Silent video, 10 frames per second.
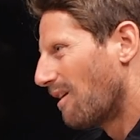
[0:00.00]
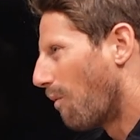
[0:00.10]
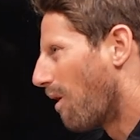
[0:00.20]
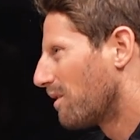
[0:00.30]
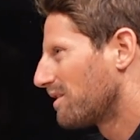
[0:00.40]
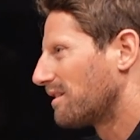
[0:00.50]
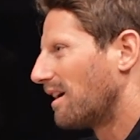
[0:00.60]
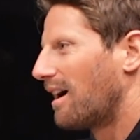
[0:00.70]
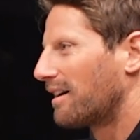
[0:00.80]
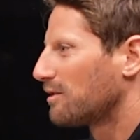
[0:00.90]
What was the
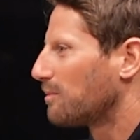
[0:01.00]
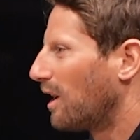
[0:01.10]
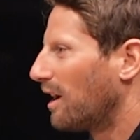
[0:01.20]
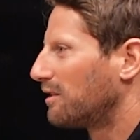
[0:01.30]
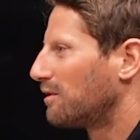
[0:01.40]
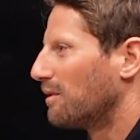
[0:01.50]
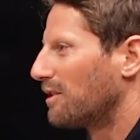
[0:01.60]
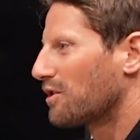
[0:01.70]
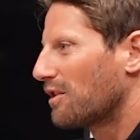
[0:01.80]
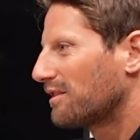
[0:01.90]
hardest part to
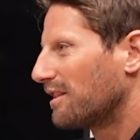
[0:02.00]
adjust